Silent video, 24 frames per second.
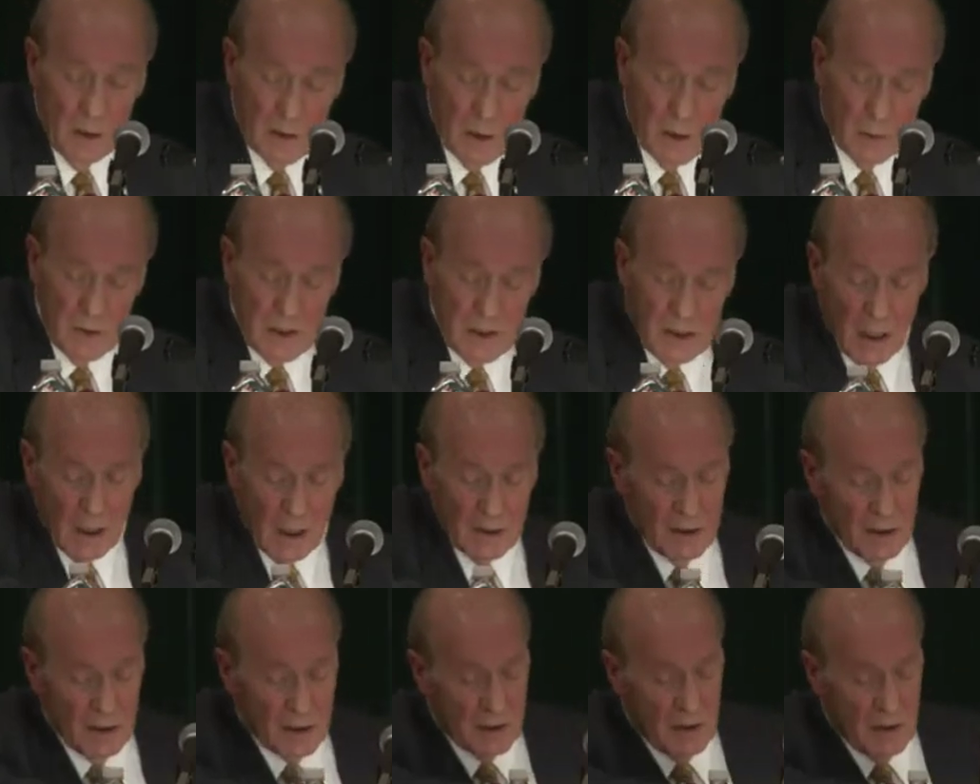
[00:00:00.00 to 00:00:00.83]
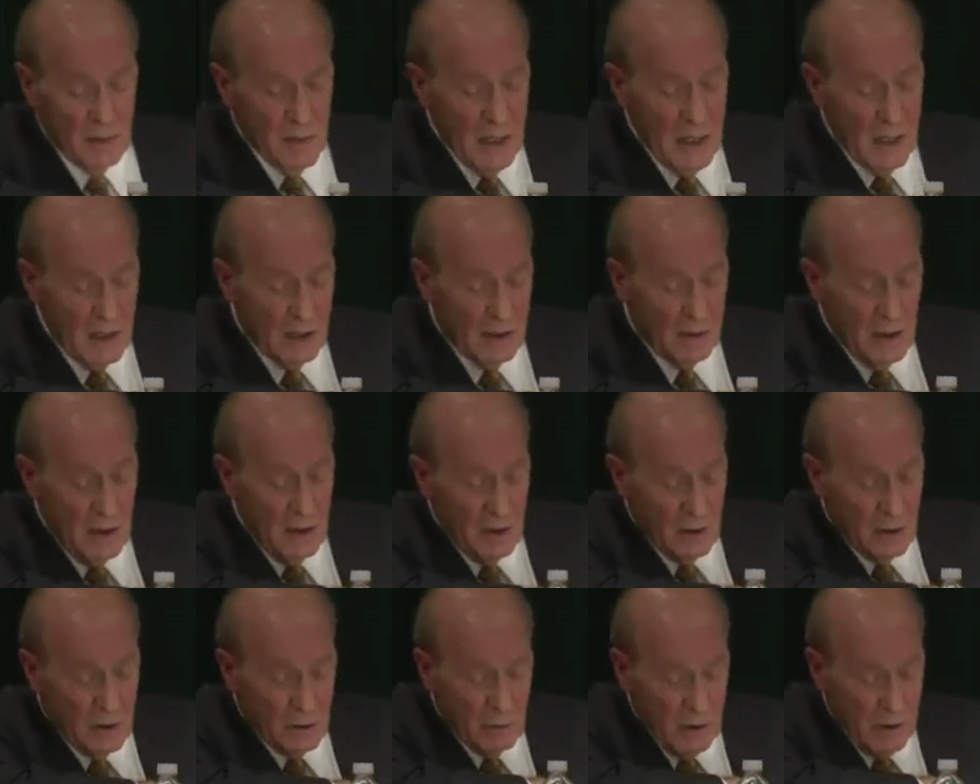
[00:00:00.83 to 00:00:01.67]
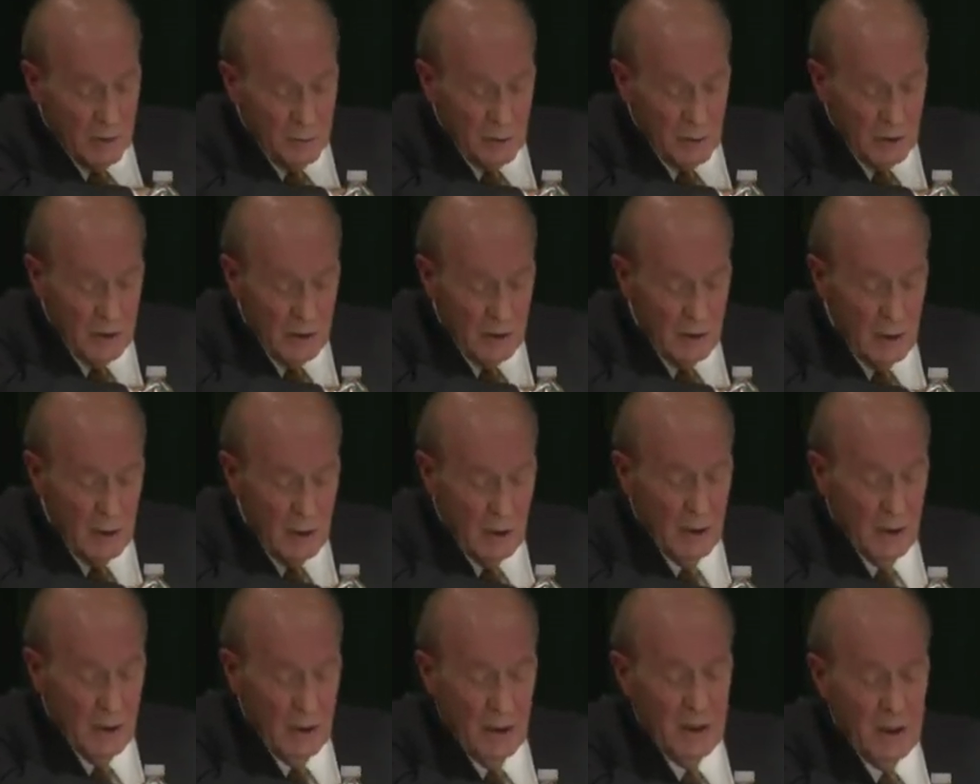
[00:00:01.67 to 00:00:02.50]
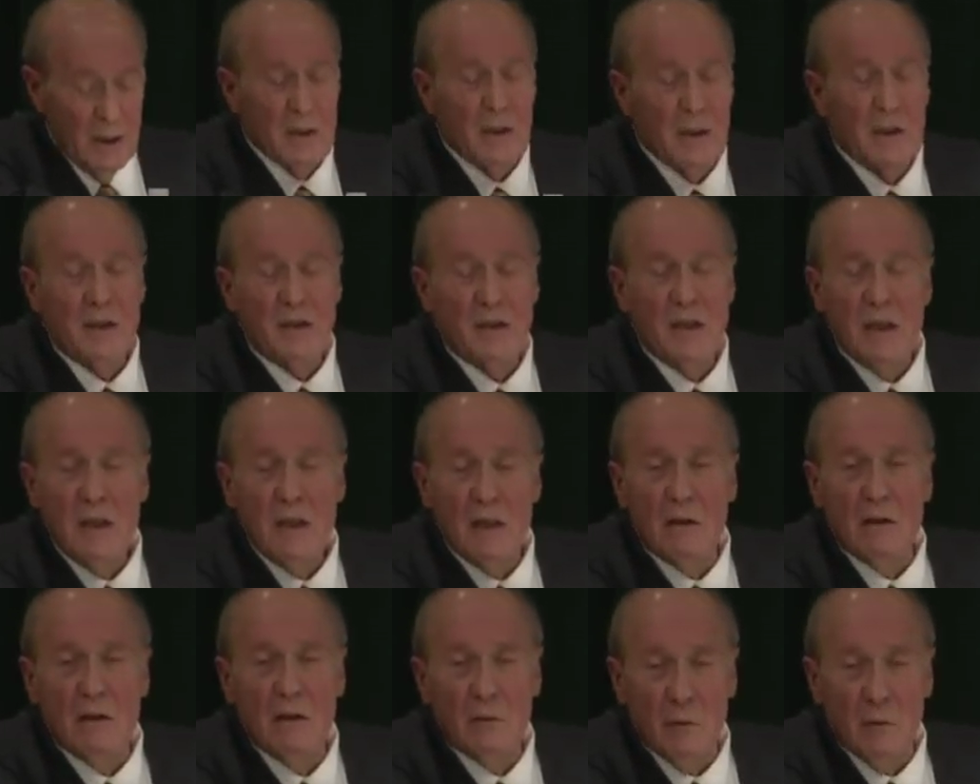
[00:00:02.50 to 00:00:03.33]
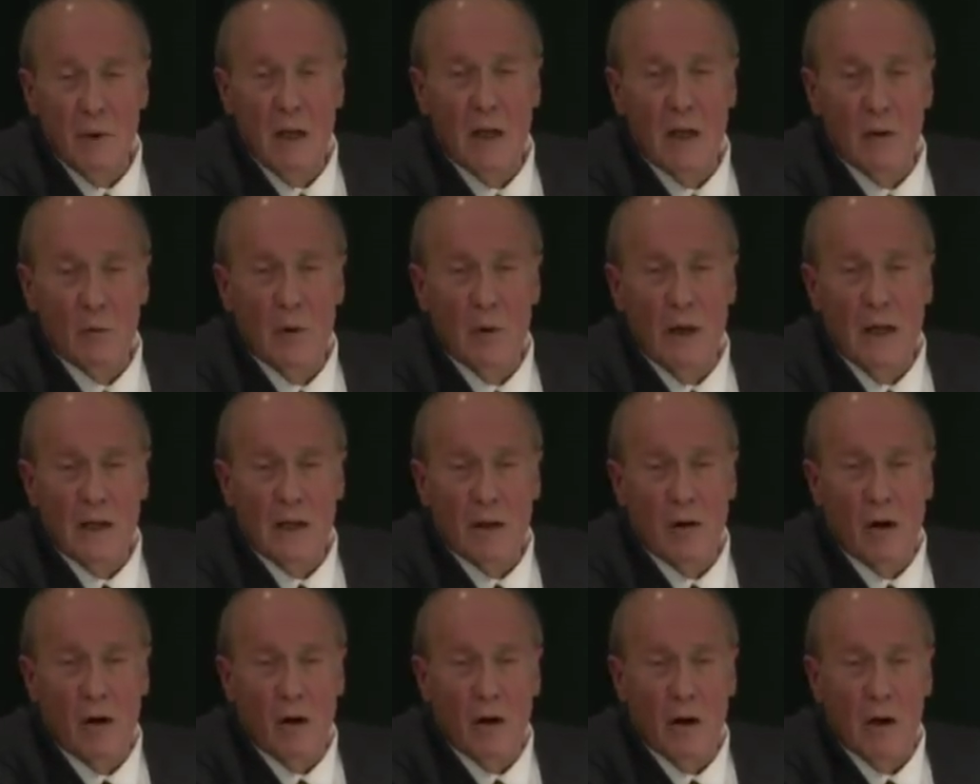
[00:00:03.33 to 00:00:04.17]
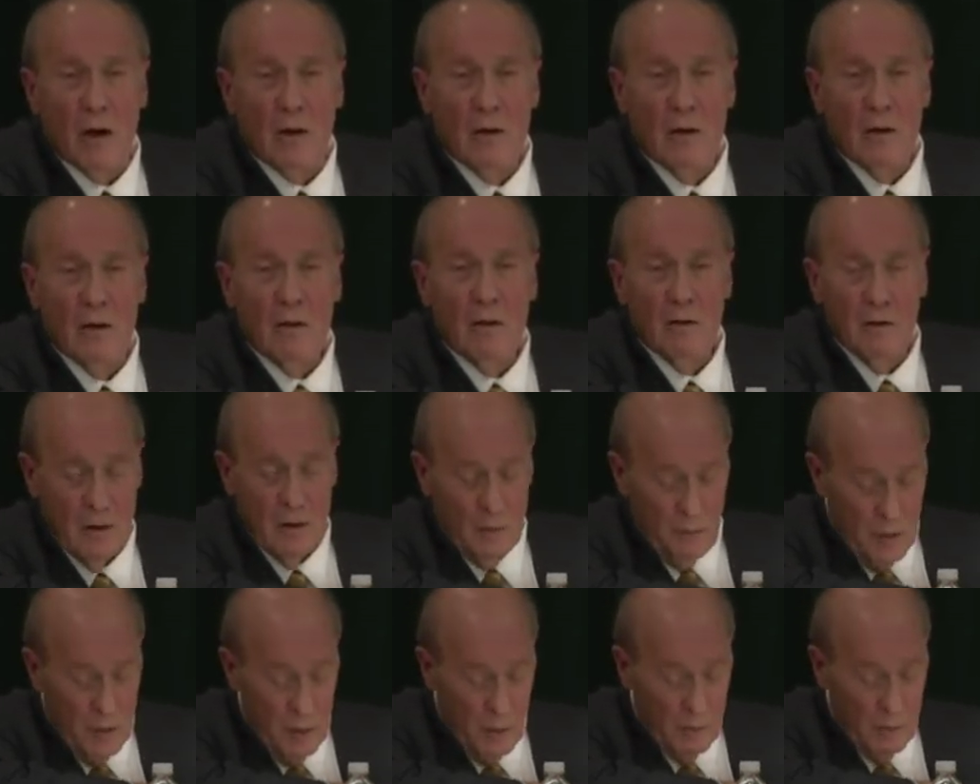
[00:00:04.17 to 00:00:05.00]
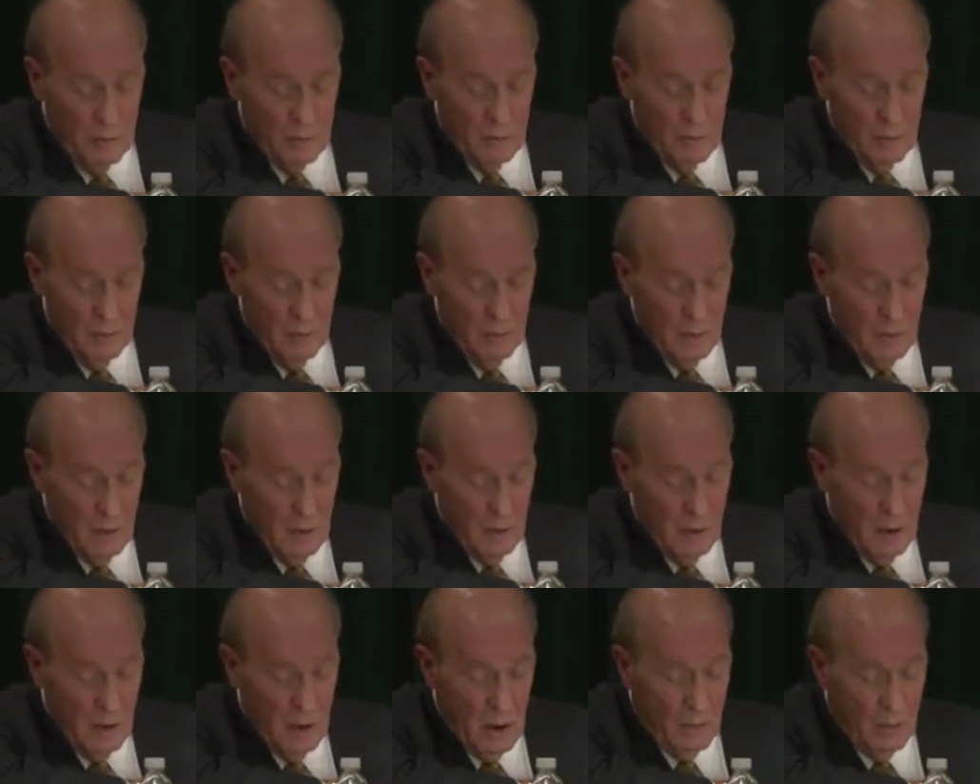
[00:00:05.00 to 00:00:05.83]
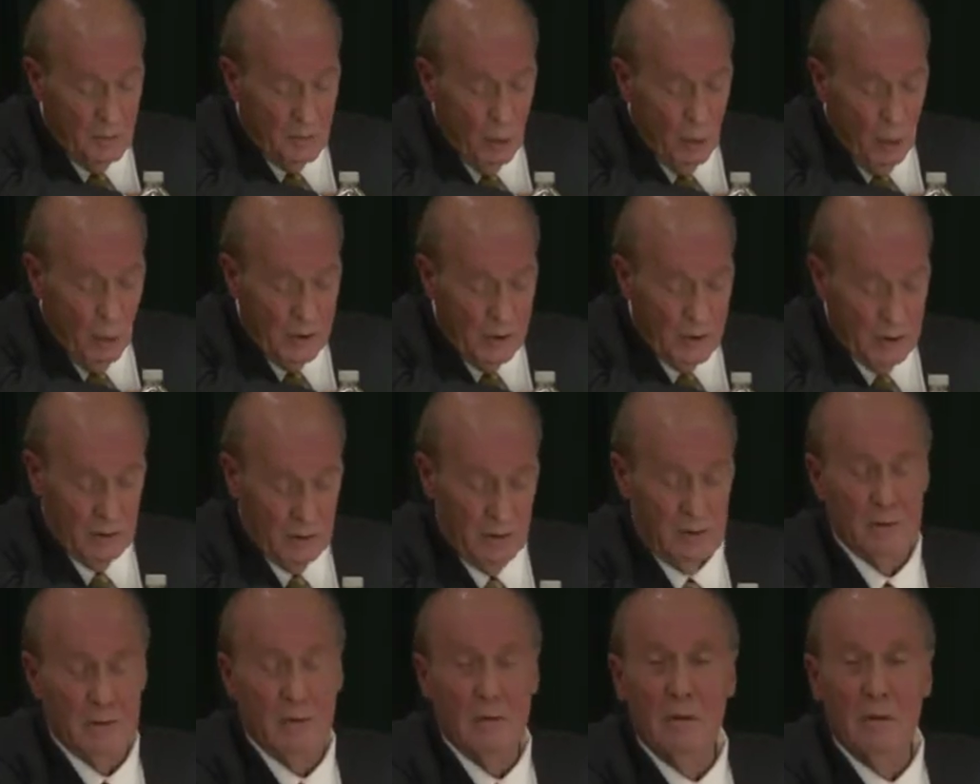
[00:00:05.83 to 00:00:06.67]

The result is to make the inscription in the sealed railway car, the poem, a portal